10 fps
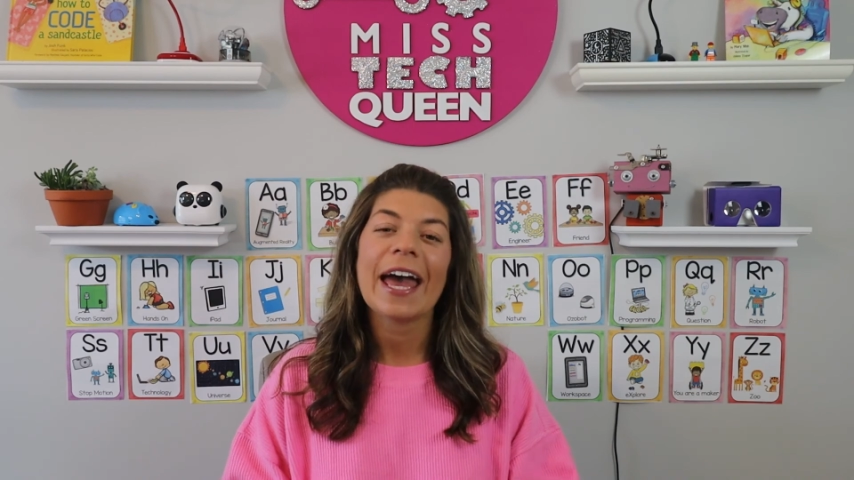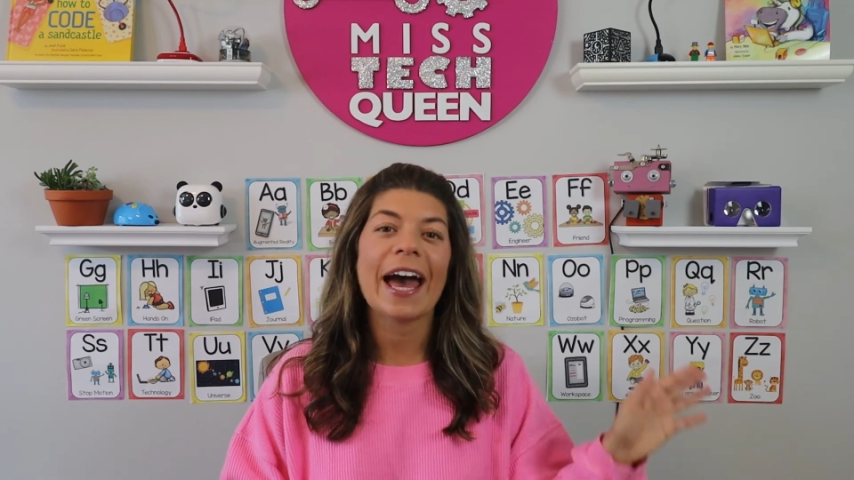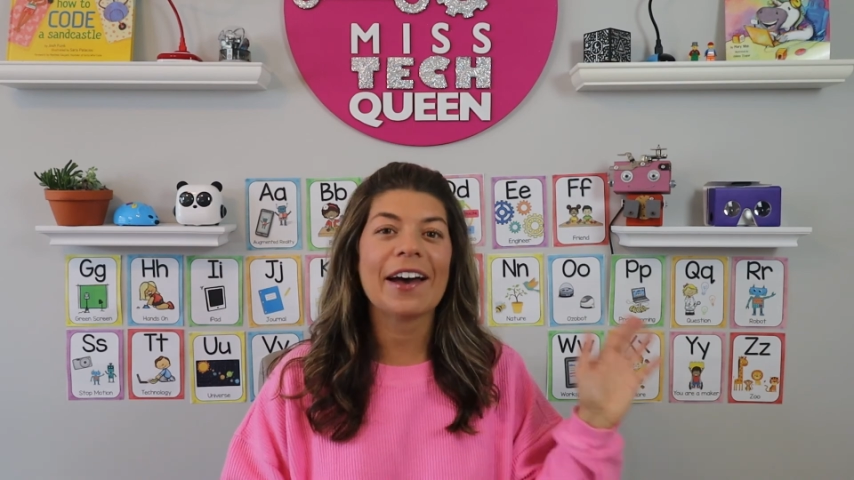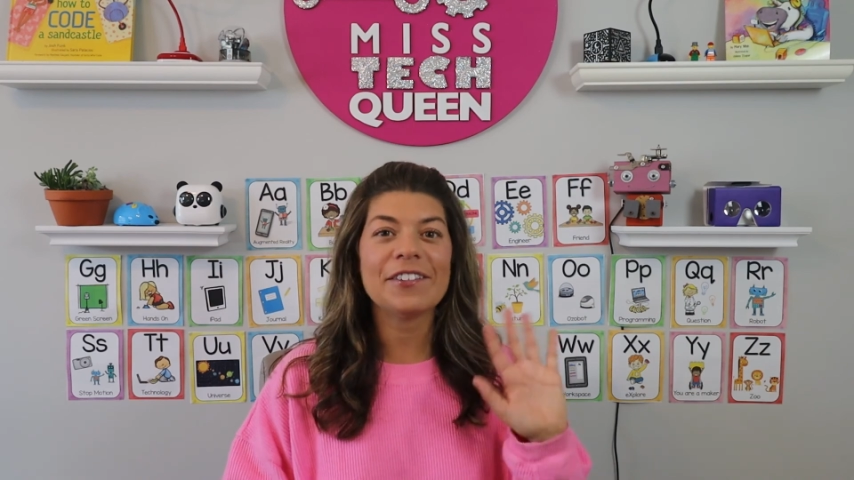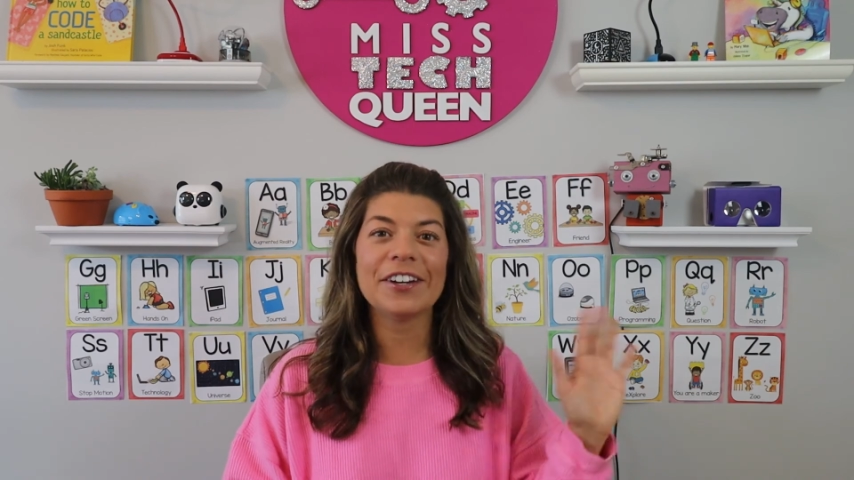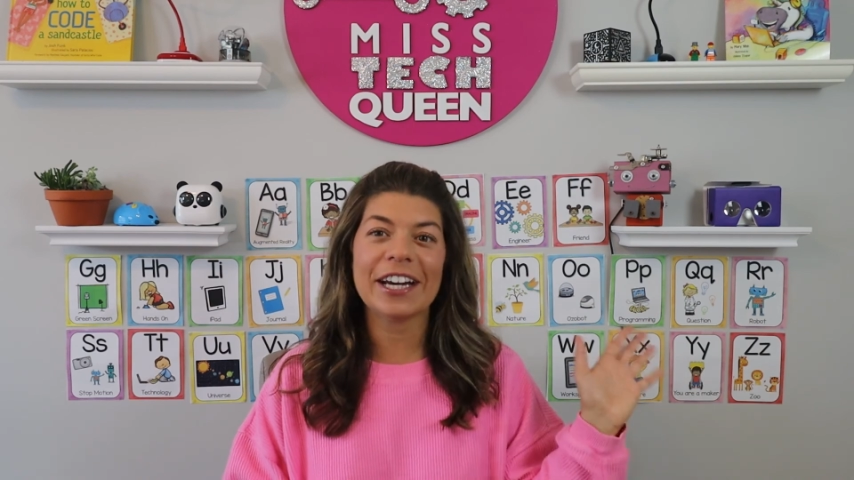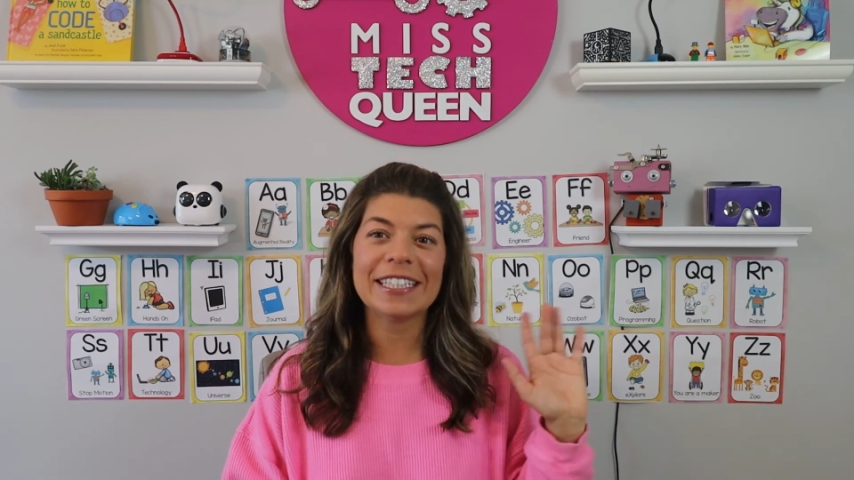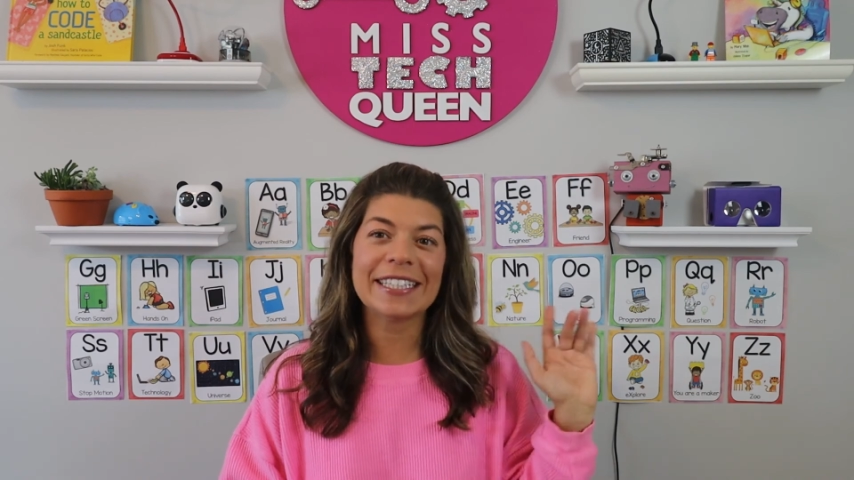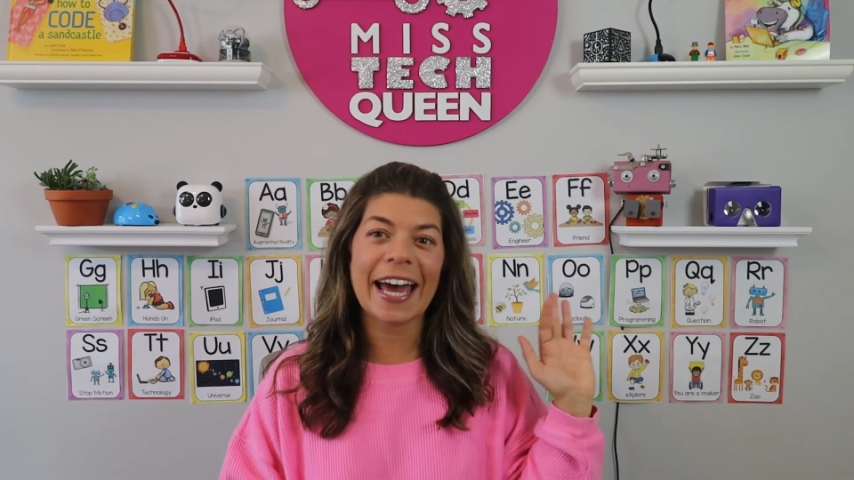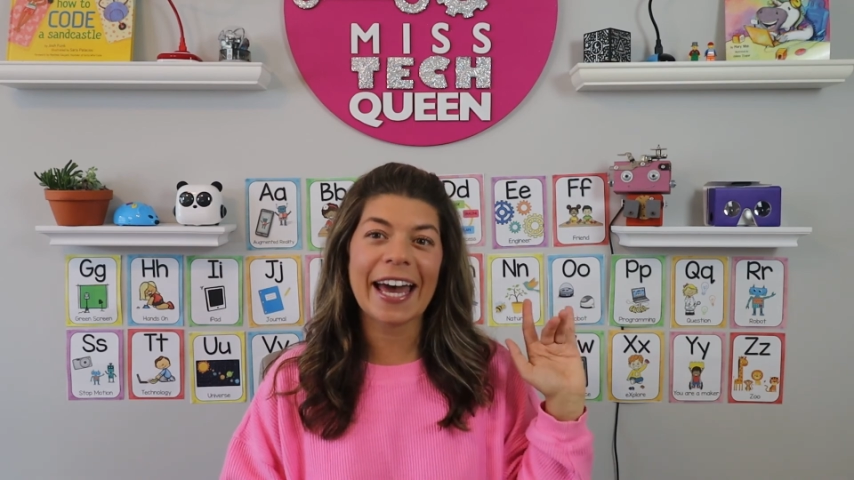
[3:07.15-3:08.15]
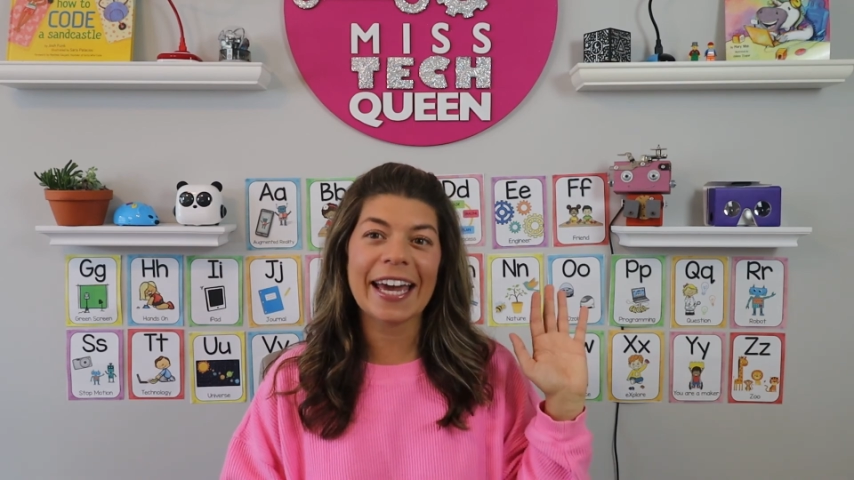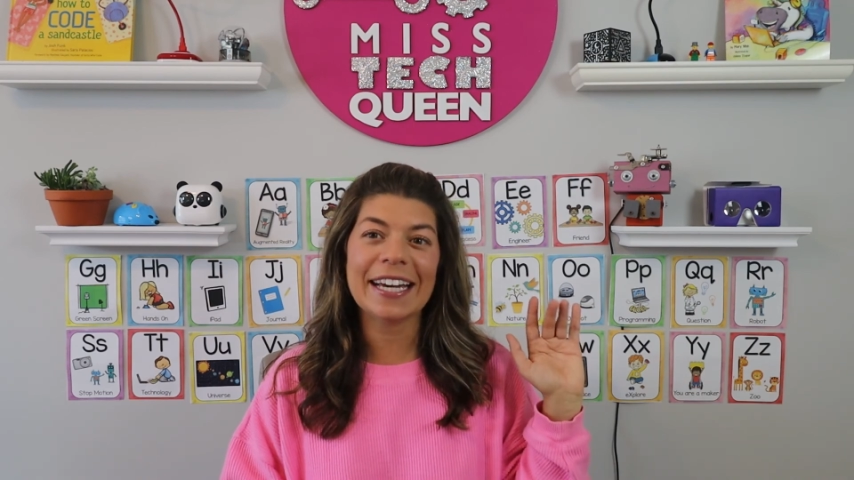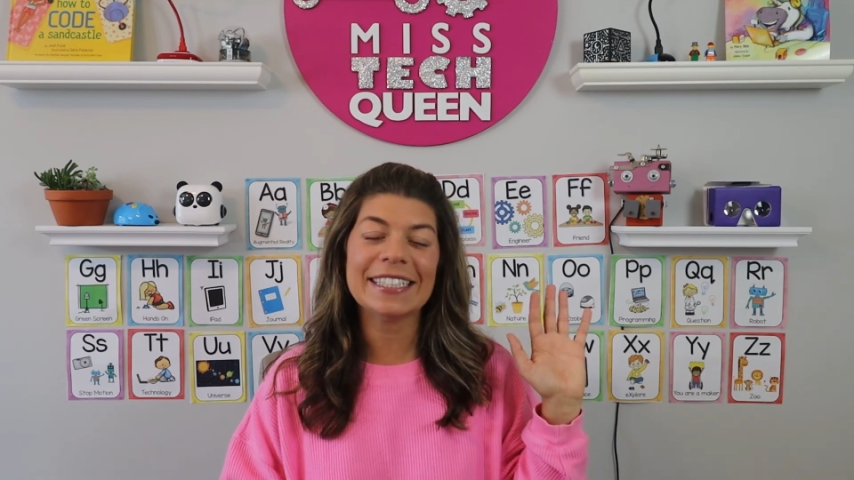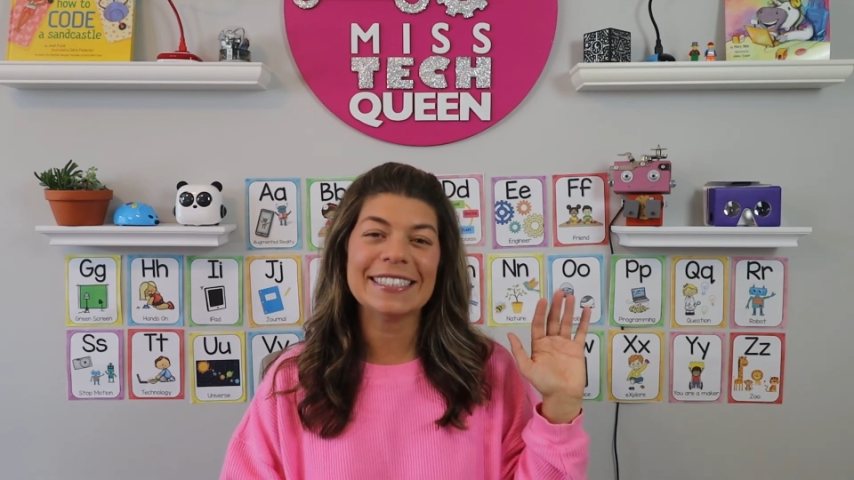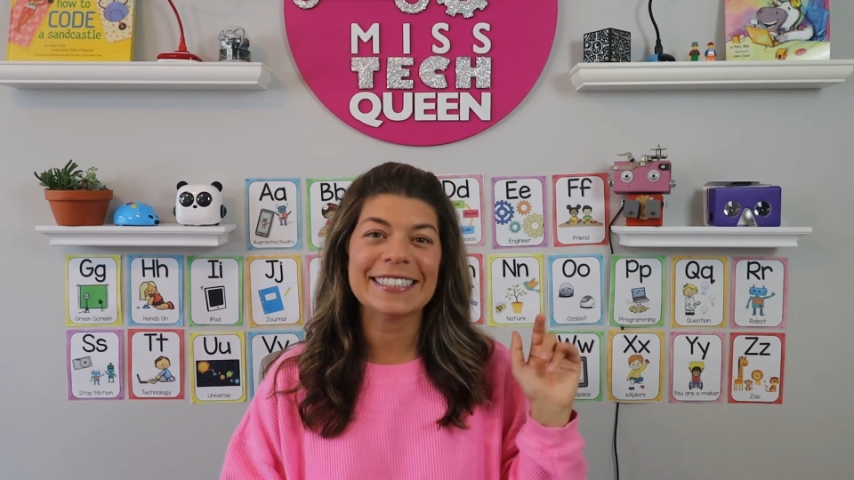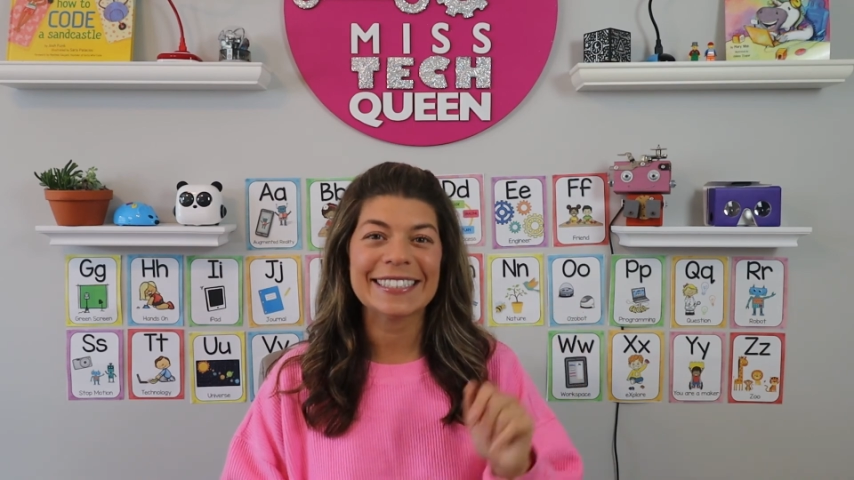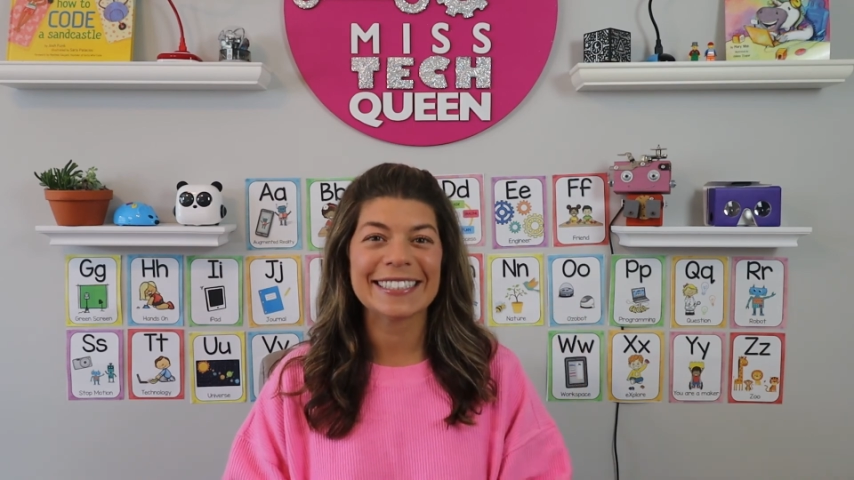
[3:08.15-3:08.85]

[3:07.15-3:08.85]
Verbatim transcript: Have a great day.